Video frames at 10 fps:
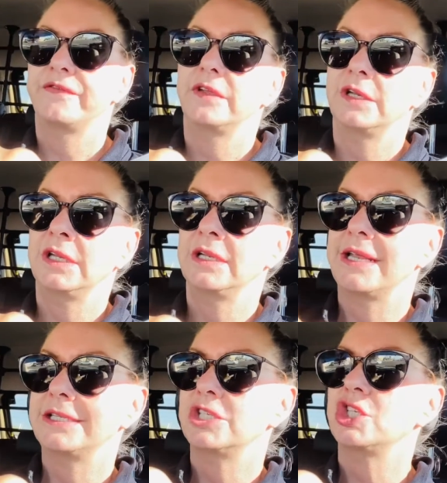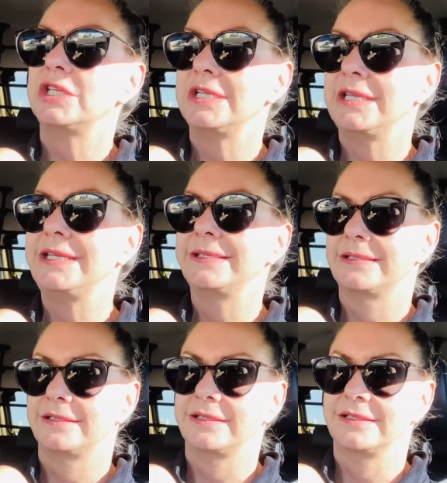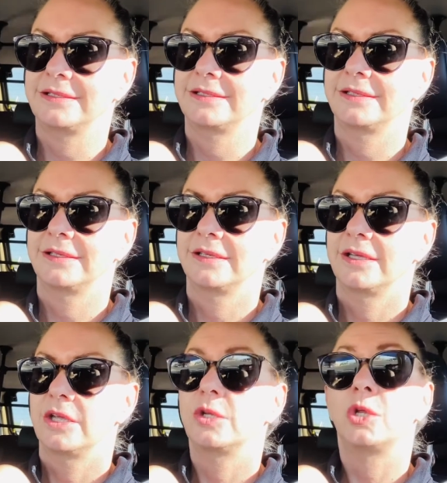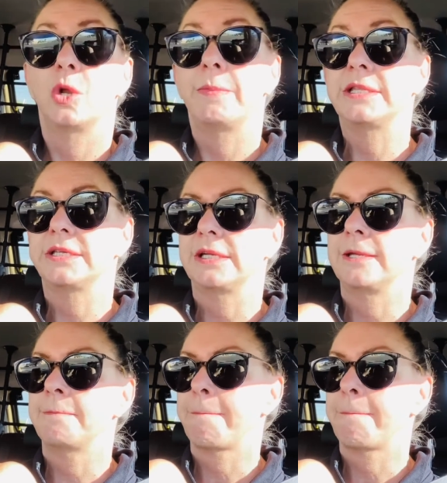feeling that she needs this, mentally.